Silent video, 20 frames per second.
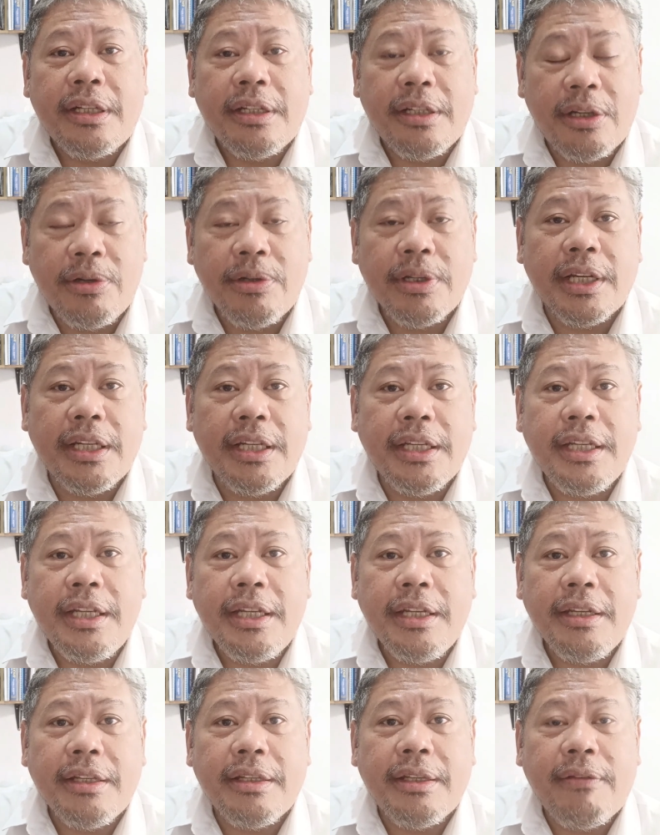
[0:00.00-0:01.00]

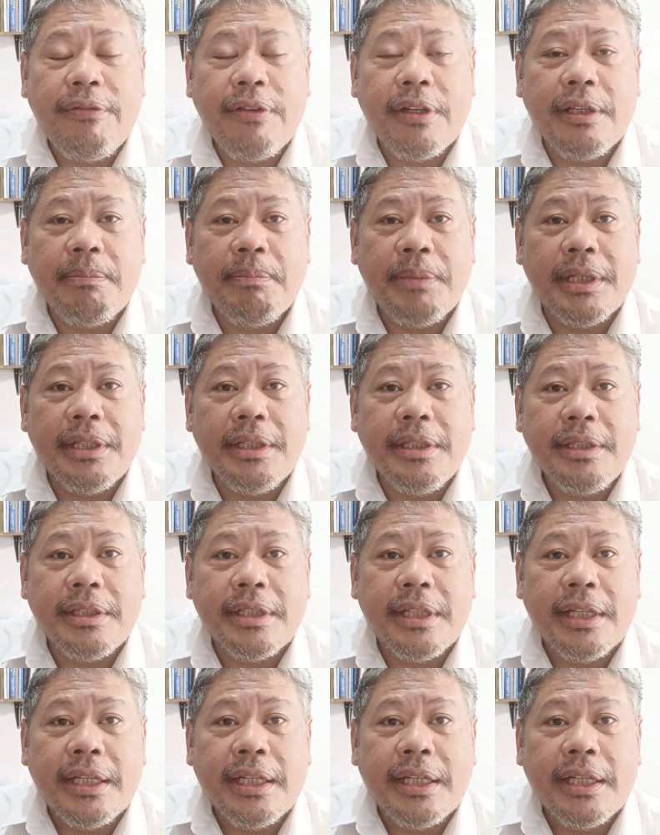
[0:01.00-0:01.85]
locally in the Philippines,